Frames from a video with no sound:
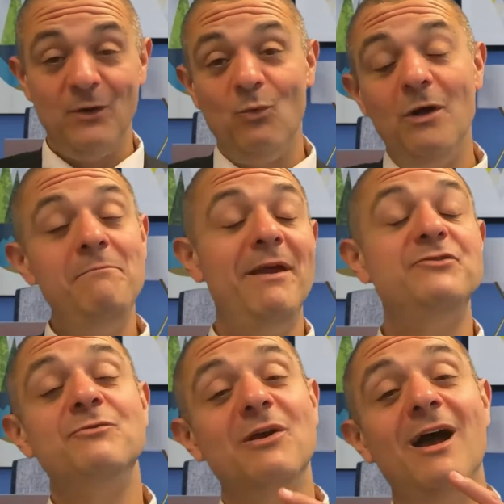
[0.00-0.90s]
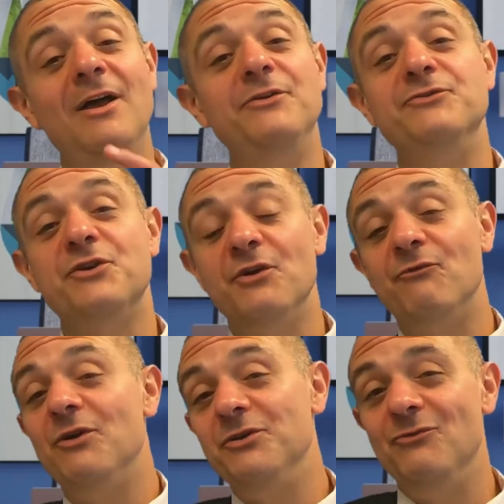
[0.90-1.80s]
and a one-bedroom condo is going
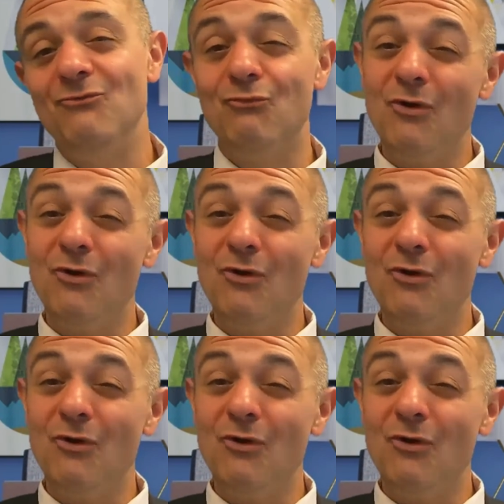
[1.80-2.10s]
to run you